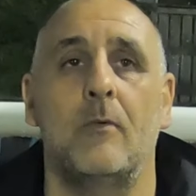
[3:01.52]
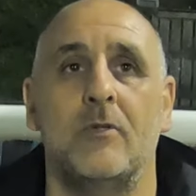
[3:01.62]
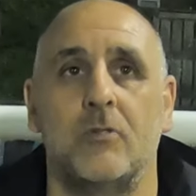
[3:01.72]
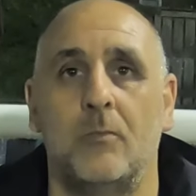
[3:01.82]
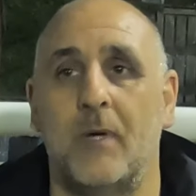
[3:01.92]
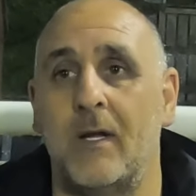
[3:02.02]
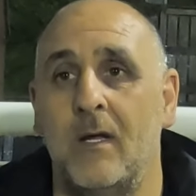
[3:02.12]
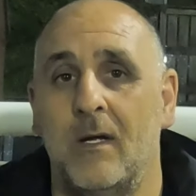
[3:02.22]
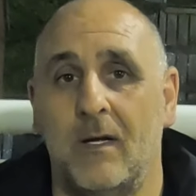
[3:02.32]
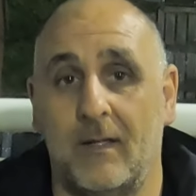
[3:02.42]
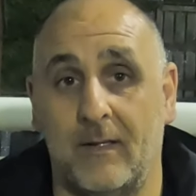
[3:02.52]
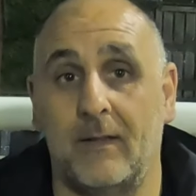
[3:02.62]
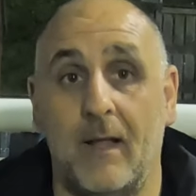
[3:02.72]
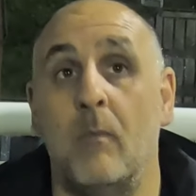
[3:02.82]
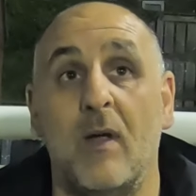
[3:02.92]
we should be, I
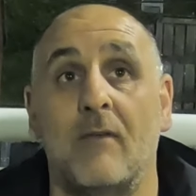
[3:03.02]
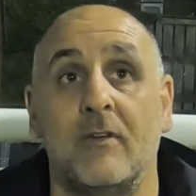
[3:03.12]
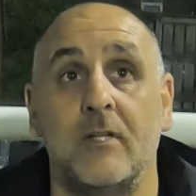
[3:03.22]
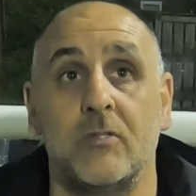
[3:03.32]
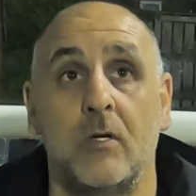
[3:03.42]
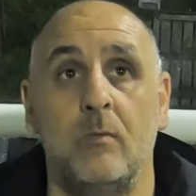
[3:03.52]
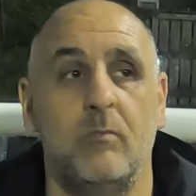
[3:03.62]
think then we have an issue.